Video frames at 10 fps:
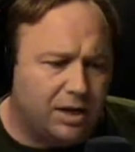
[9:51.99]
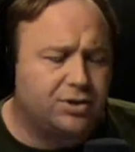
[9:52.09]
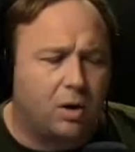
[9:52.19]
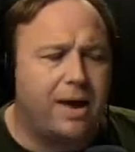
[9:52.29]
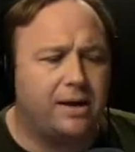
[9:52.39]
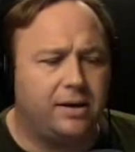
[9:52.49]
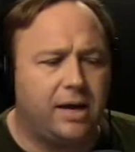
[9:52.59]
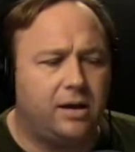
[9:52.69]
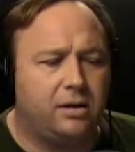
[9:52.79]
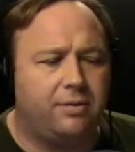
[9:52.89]
go ahead and
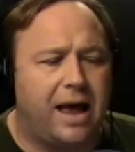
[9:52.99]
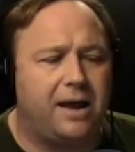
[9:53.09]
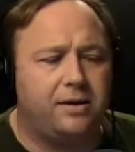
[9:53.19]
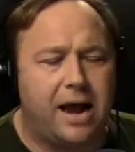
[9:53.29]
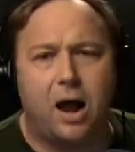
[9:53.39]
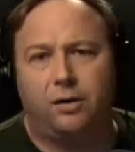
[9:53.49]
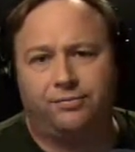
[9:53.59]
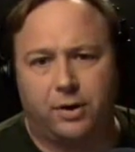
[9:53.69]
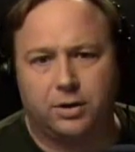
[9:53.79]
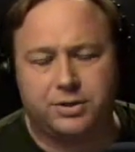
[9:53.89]
get into that now
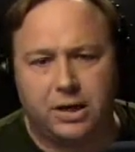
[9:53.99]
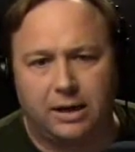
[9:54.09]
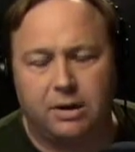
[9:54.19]
first.